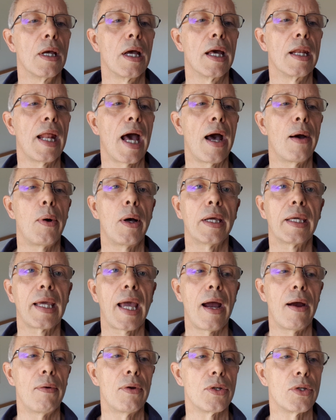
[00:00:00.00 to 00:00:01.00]
and how I
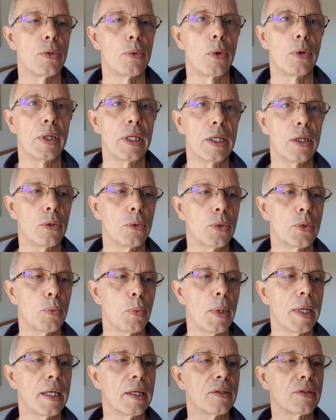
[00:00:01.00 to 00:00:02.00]
carried you on eagle's
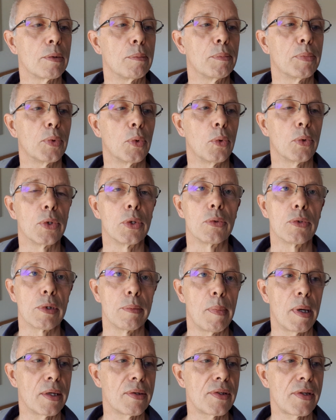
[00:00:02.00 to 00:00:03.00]
wings and brought you to
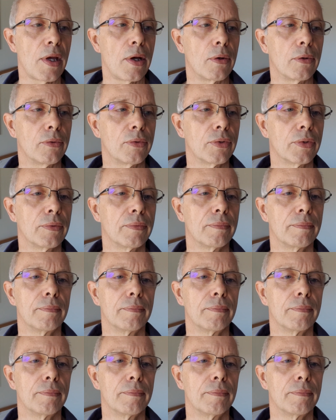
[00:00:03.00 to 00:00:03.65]
myself.